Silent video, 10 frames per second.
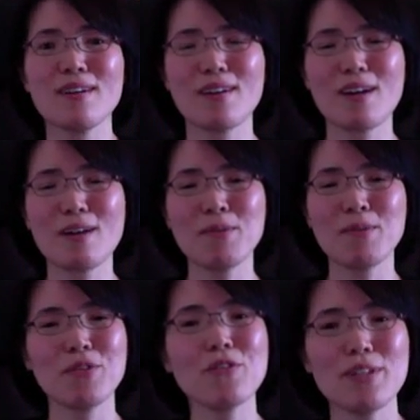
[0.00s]

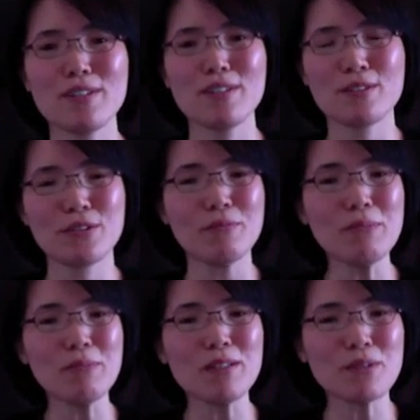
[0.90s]
opportunities to
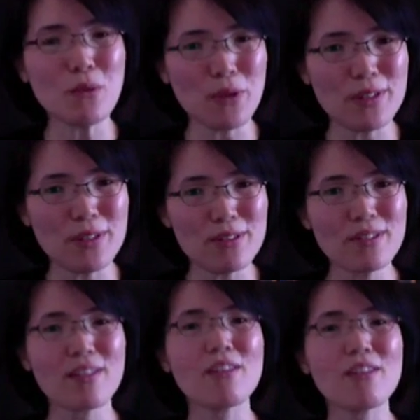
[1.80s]
meet Koreans
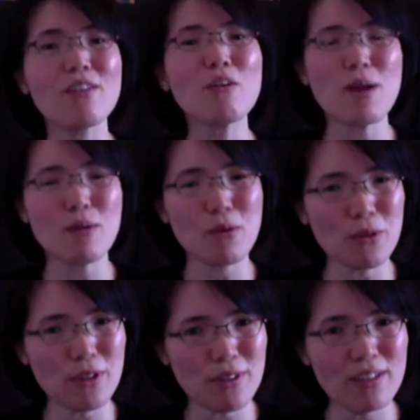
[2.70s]
and learn about
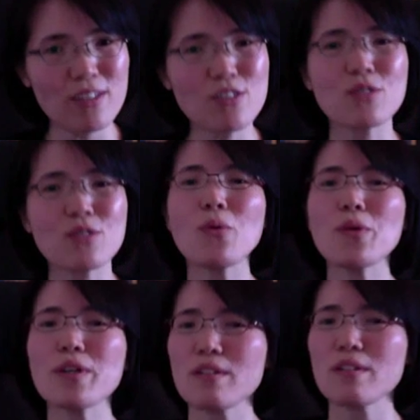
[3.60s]
Korean language and
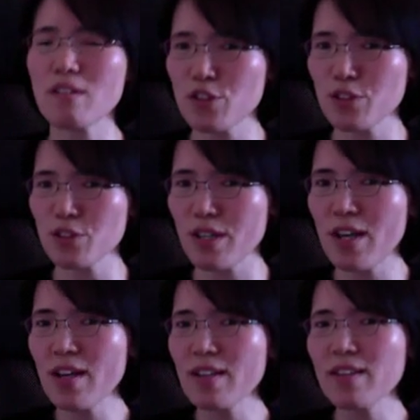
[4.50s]
Korean culture,
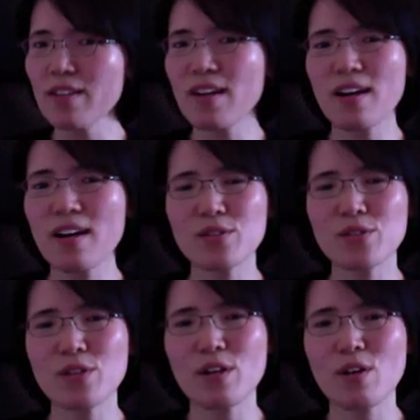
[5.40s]
not
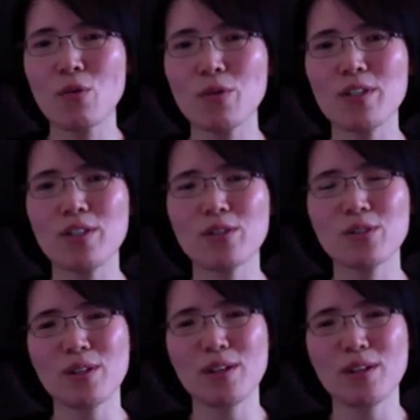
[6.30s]
just only just